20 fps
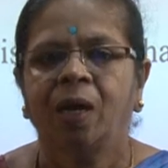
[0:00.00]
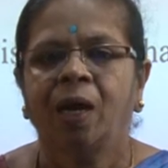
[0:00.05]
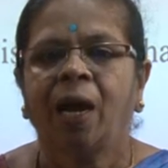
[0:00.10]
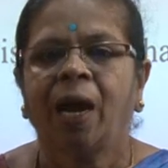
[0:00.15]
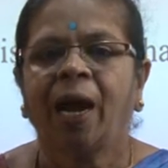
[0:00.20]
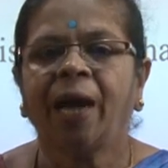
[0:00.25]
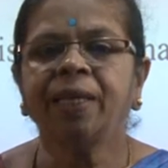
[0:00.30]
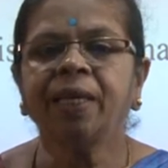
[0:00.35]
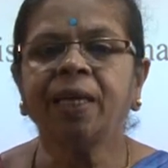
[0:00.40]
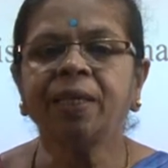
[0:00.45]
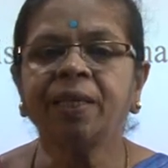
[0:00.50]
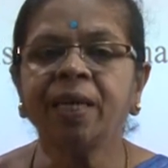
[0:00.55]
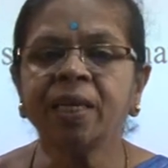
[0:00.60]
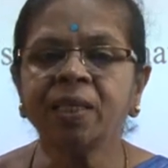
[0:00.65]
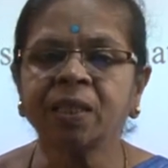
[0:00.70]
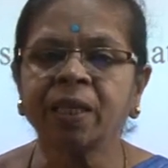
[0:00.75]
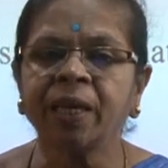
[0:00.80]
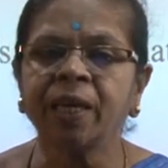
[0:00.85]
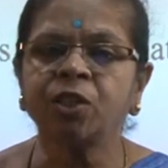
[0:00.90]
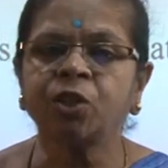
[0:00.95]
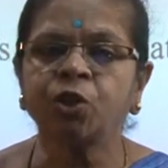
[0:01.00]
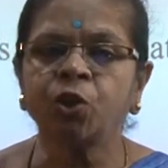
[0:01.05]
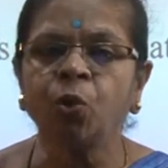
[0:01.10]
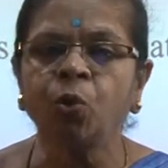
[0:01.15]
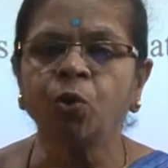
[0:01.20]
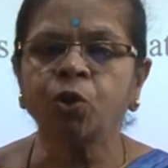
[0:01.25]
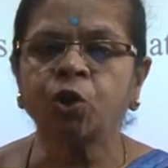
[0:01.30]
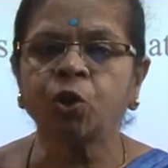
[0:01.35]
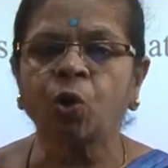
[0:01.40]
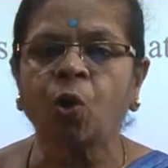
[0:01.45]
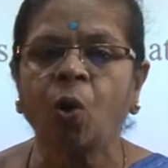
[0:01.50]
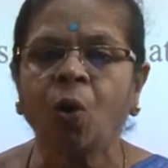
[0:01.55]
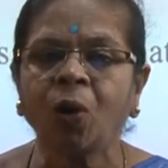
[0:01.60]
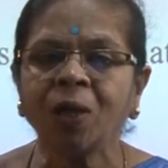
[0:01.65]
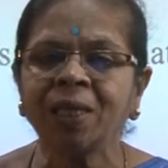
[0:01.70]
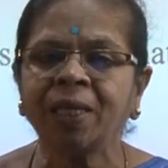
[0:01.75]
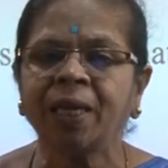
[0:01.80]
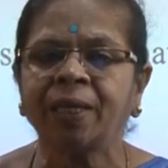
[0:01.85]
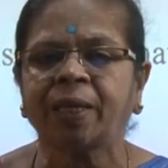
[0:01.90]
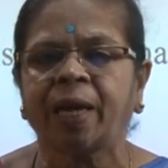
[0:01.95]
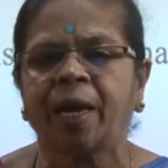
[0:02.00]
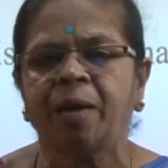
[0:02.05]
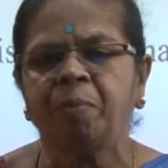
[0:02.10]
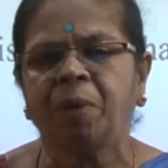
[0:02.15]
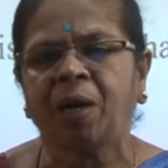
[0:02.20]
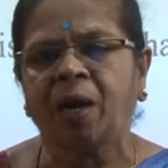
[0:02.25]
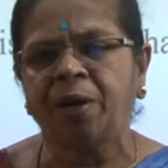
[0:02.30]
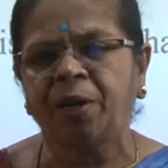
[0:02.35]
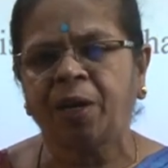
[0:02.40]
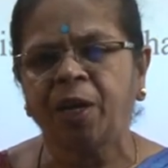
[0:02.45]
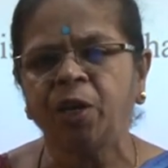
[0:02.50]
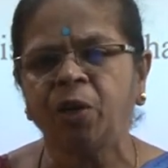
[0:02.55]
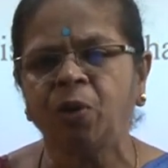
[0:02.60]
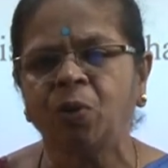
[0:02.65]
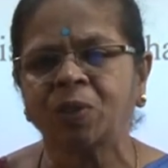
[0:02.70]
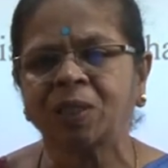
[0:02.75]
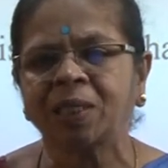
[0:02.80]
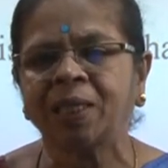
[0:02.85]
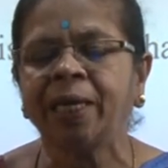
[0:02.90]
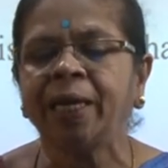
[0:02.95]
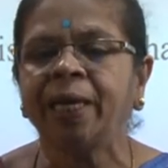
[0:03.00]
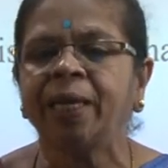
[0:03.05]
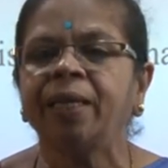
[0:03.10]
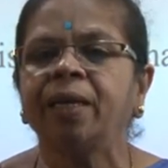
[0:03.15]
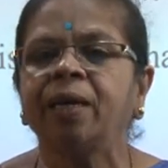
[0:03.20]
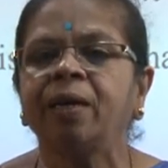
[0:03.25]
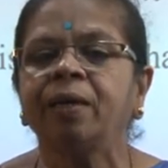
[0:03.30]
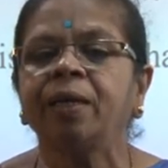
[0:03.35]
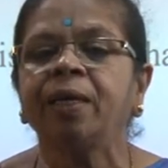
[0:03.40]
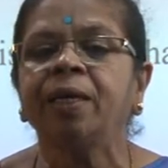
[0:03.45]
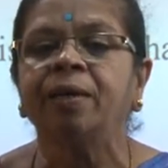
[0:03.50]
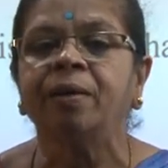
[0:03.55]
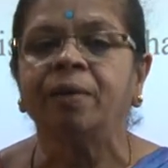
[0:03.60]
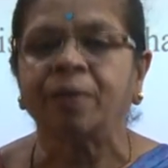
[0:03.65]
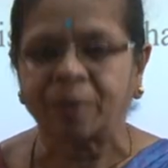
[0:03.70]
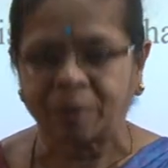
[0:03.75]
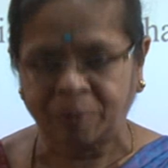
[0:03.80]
and the disk is used all the time continuously in a year.